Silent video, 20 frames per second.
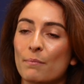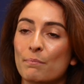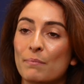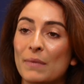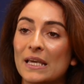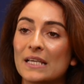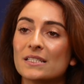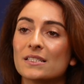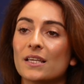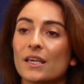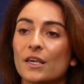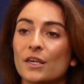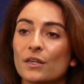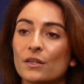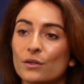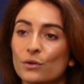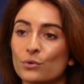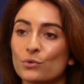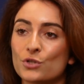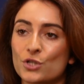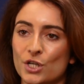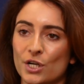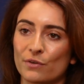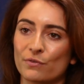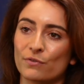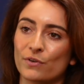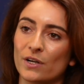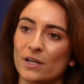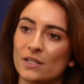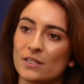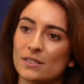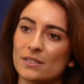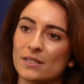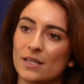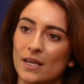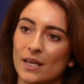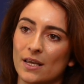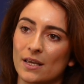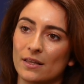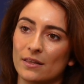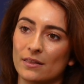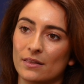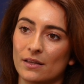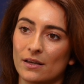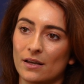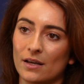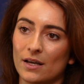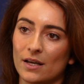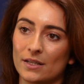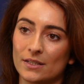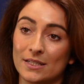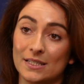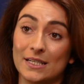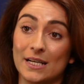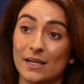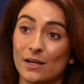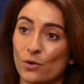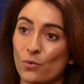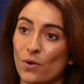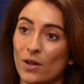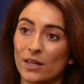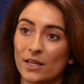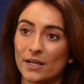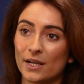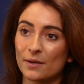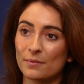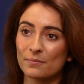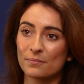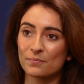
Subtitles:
makes a huge difference in the data quality.